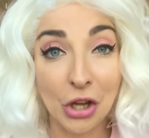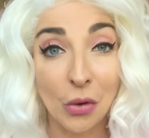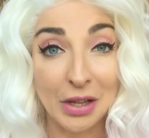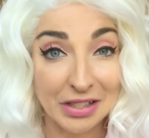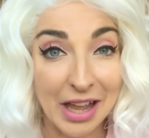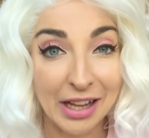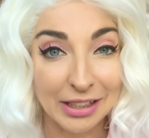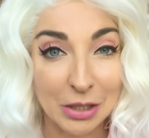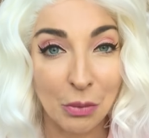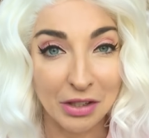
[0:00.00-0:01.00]
know
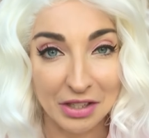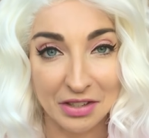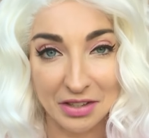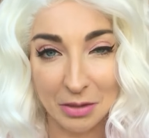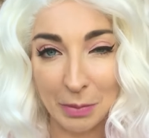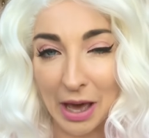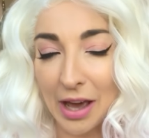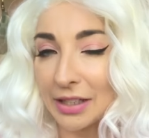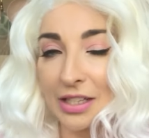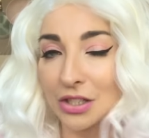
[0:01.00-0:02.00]
exactly what this is
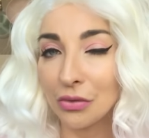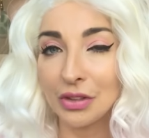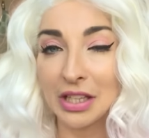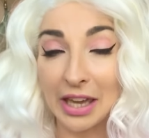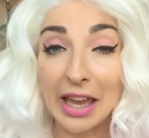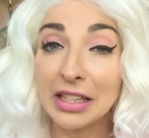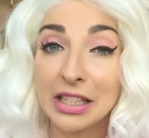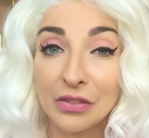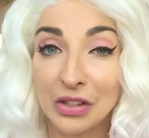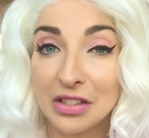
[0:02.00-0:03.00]
about, and I don't think
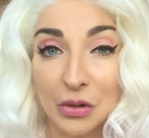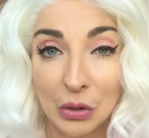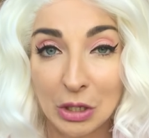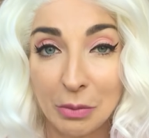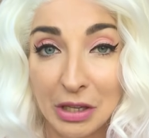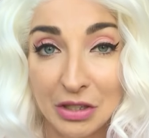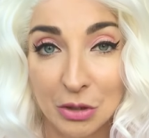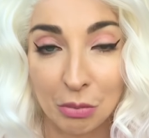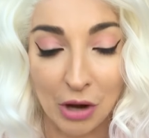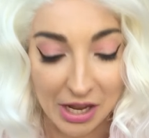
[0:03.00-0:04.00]
any of these are gonna be a
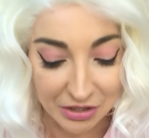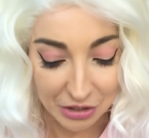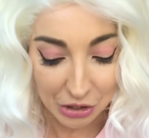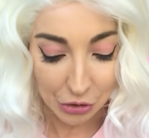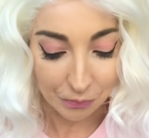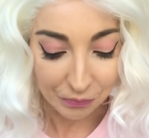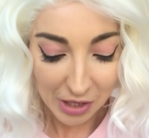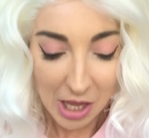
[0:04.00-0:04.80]
surprise to you.